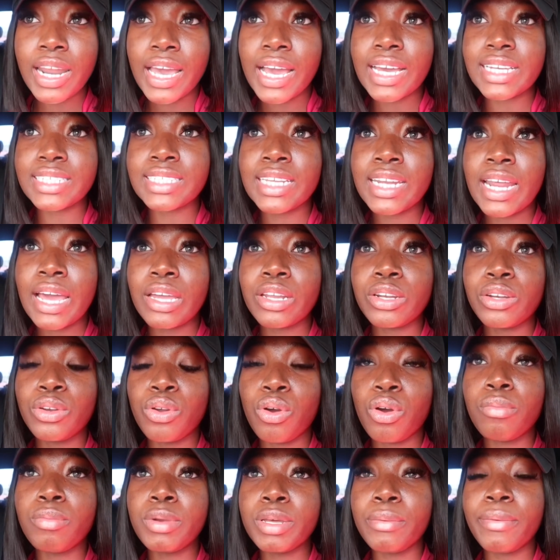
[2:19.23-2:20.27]
Like I said, I
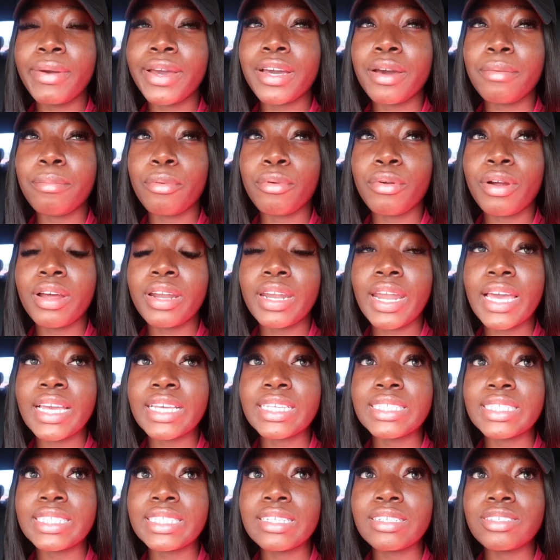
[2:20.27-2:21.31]
normally wake up around
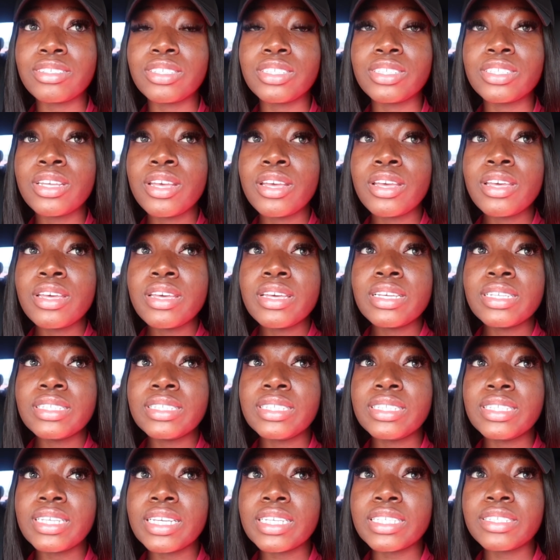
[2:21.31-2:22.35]
like
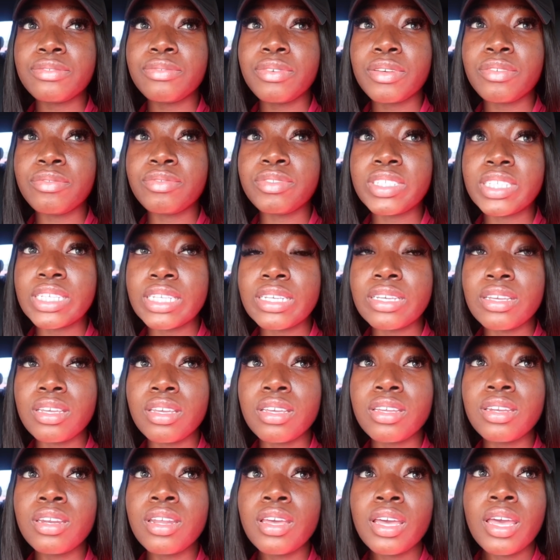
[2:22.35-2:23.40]

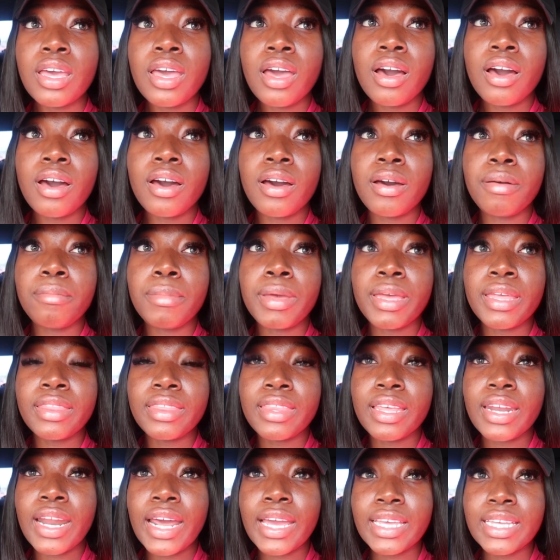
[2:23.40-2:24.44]
6:15,
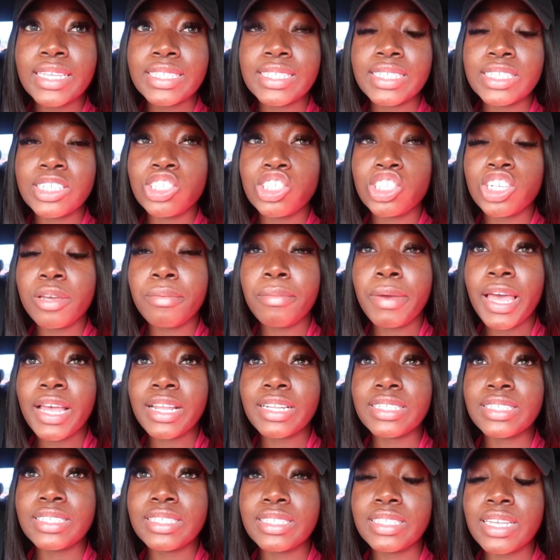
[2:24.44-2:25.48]
and then I get to the gym
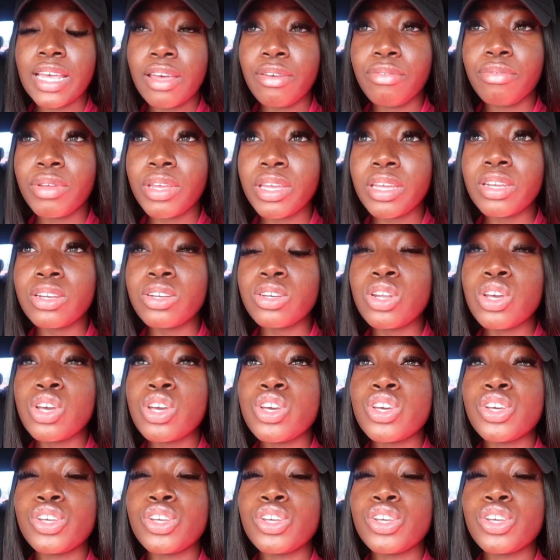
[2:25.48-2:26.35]
at 7.